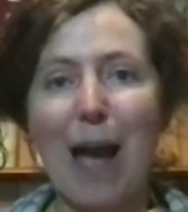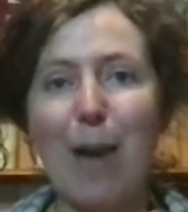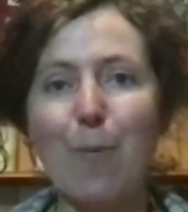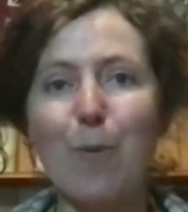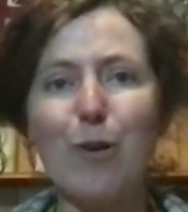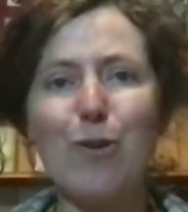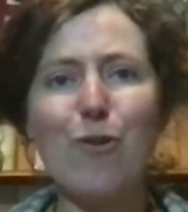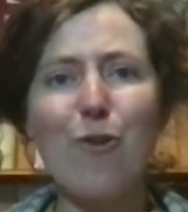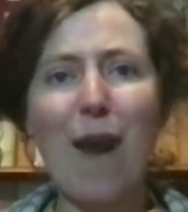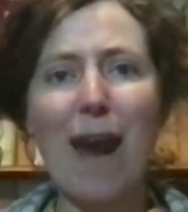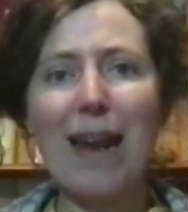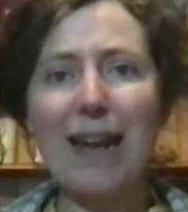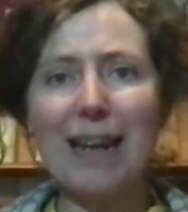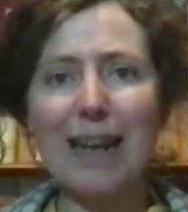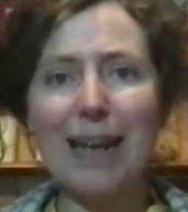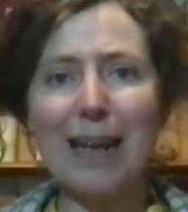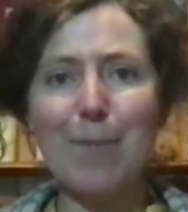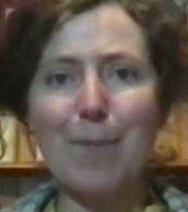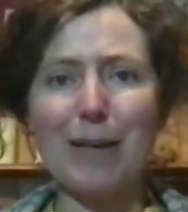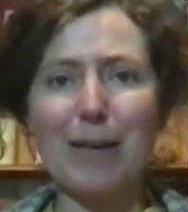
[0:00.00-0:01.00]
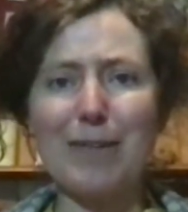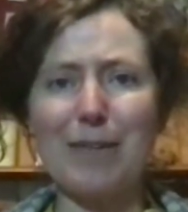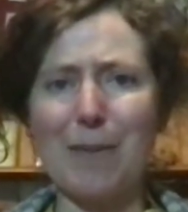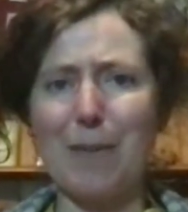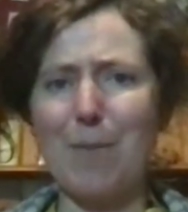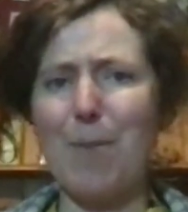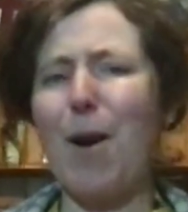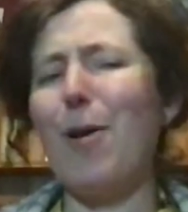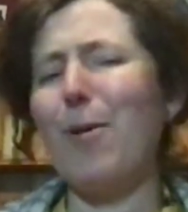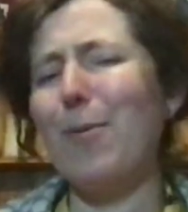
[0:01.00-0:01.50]
We're trailing a bit at
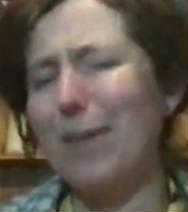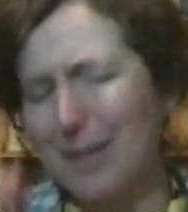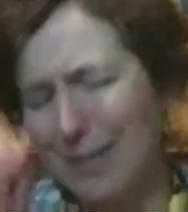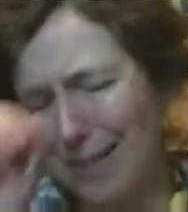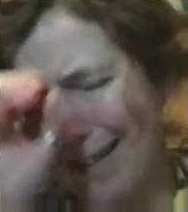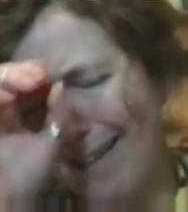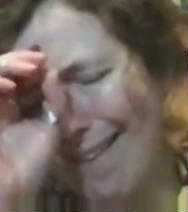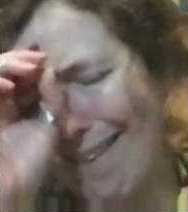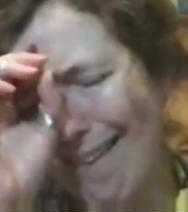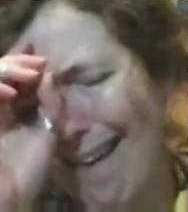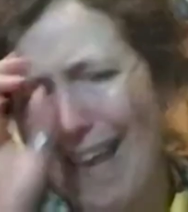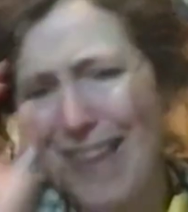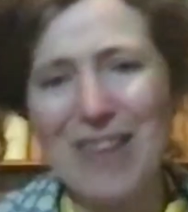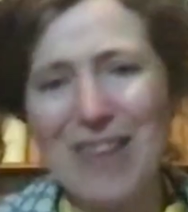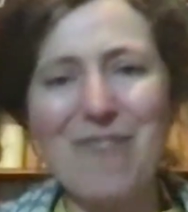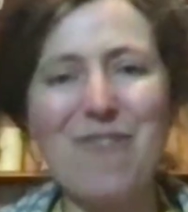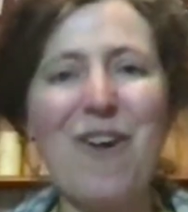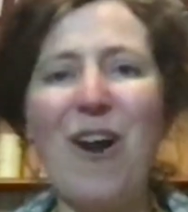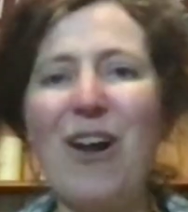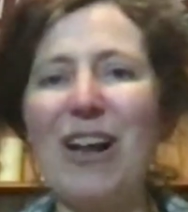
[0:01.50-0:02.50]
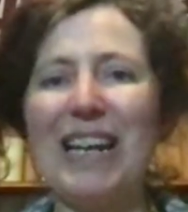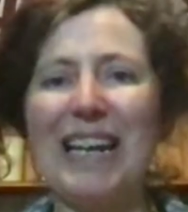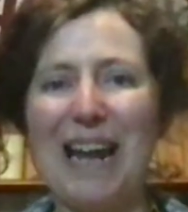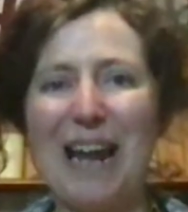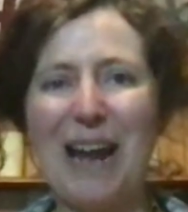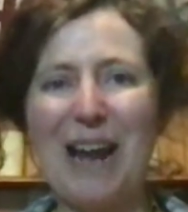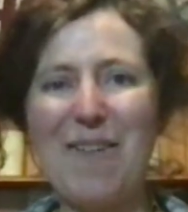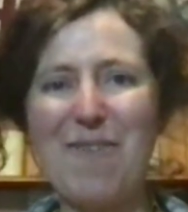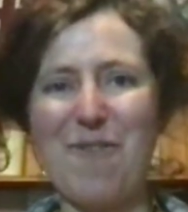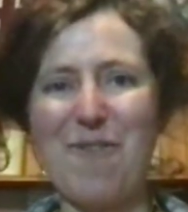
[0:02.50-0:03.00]
the moment. Oh, they've got
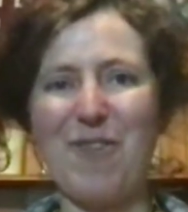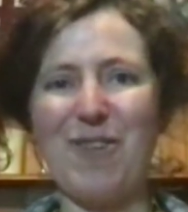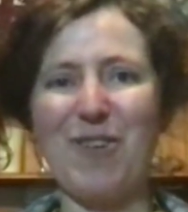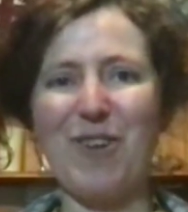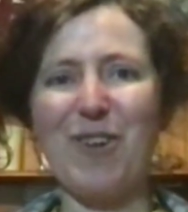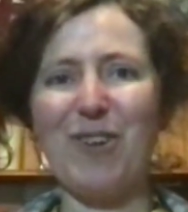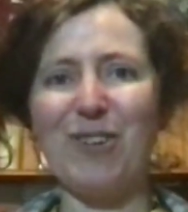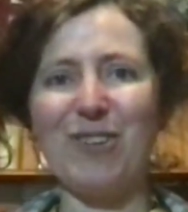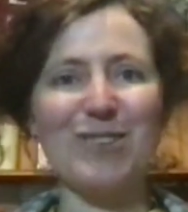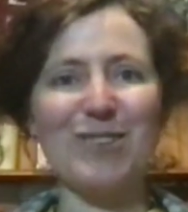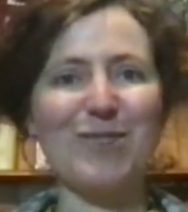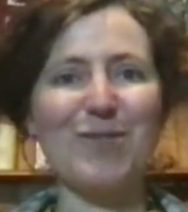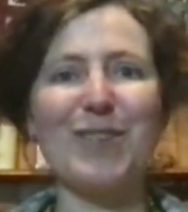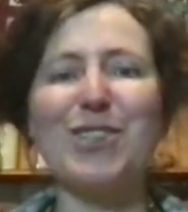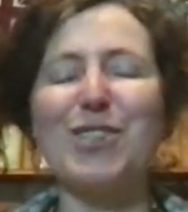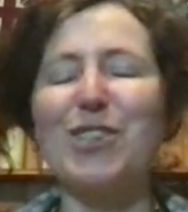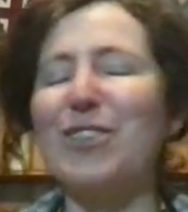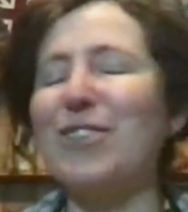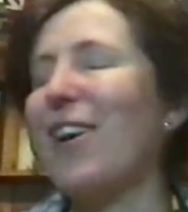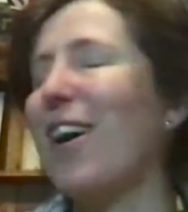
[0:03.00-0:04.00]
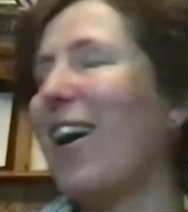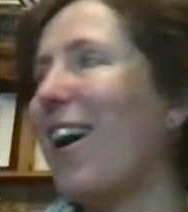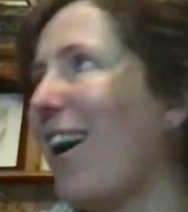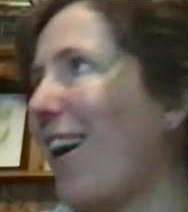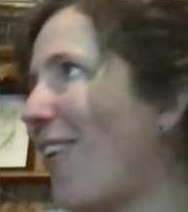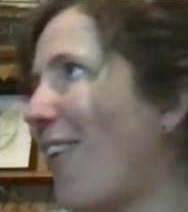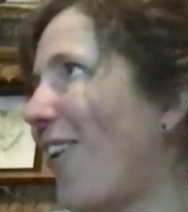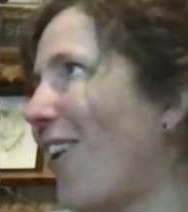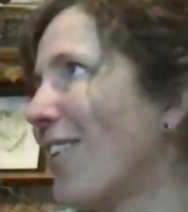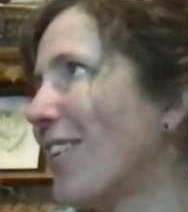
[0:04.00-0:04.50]
live results, which is,
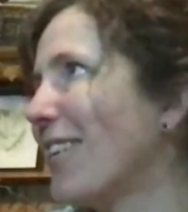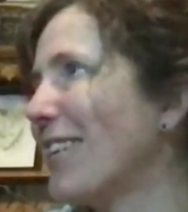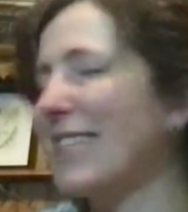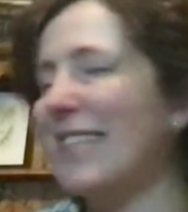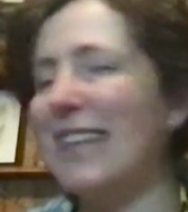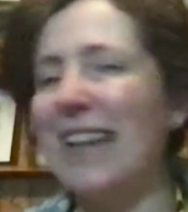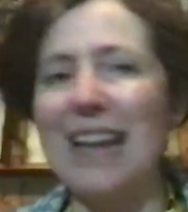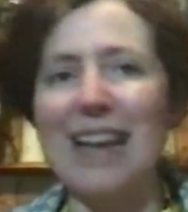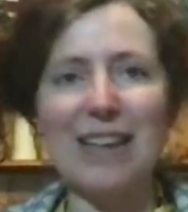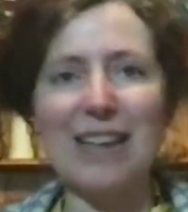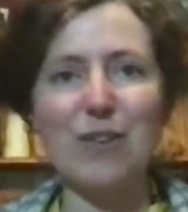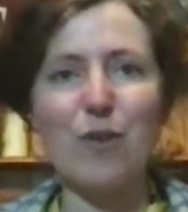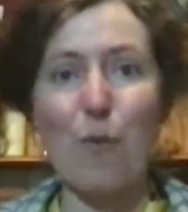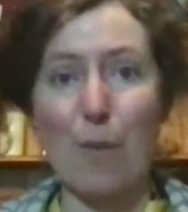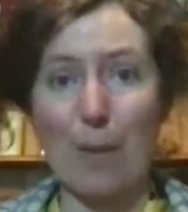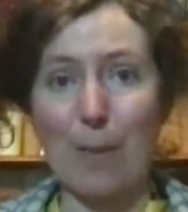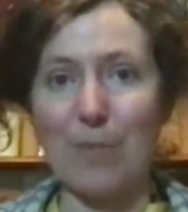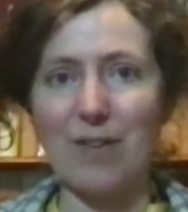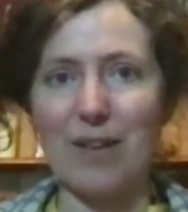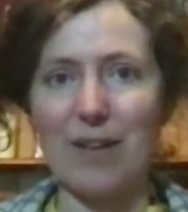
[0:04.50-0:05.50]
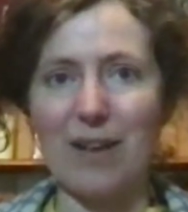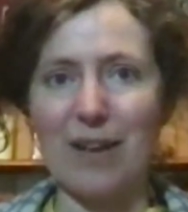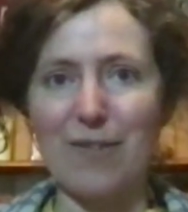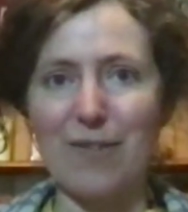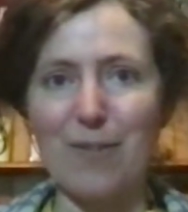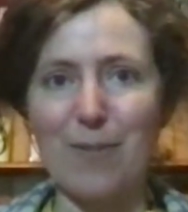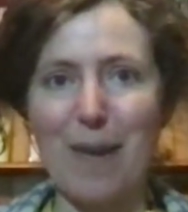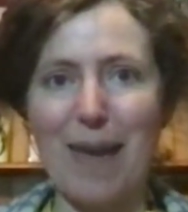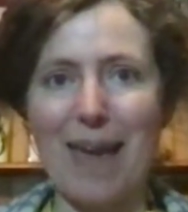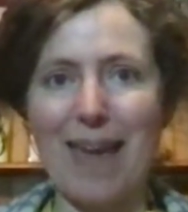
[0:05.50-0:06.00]
oh, honestly, it's kryptonite
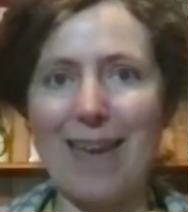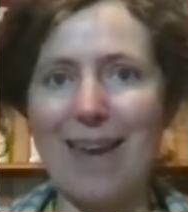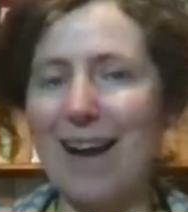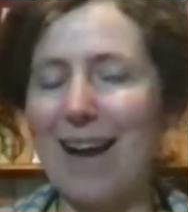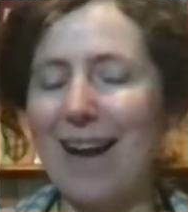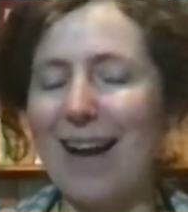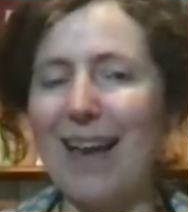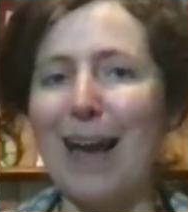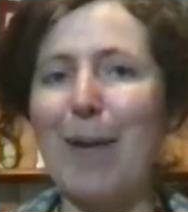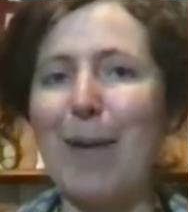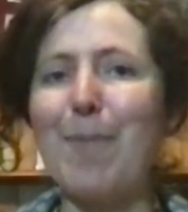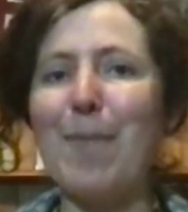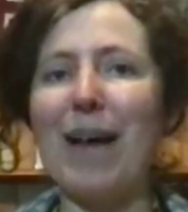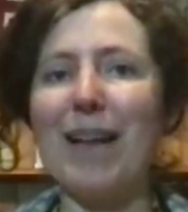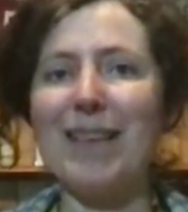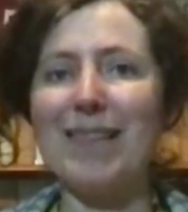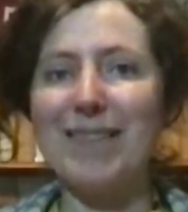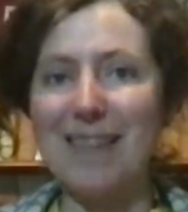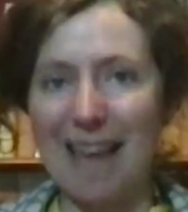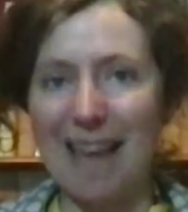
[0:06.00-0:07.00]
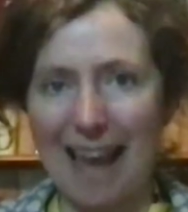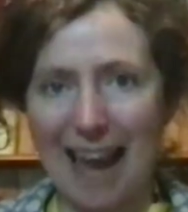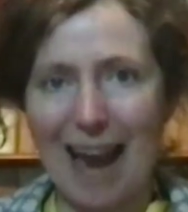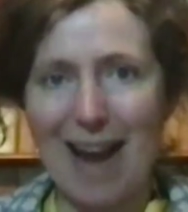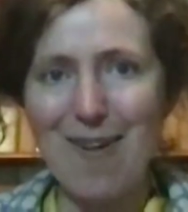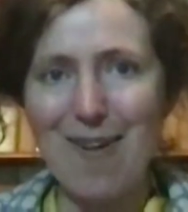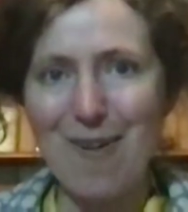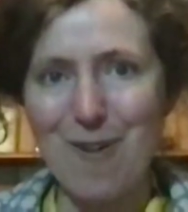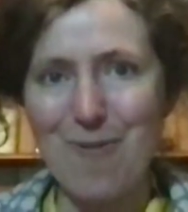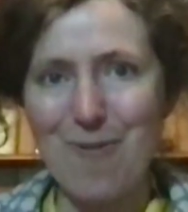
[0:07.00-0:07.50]
for me. I am
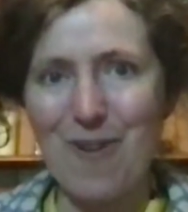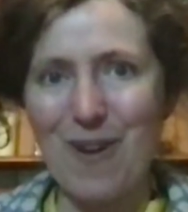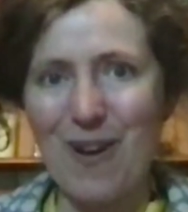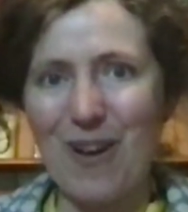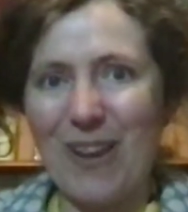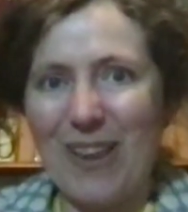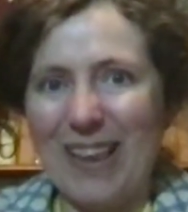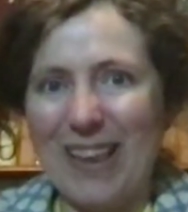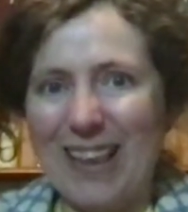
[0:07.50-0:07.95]
terrible.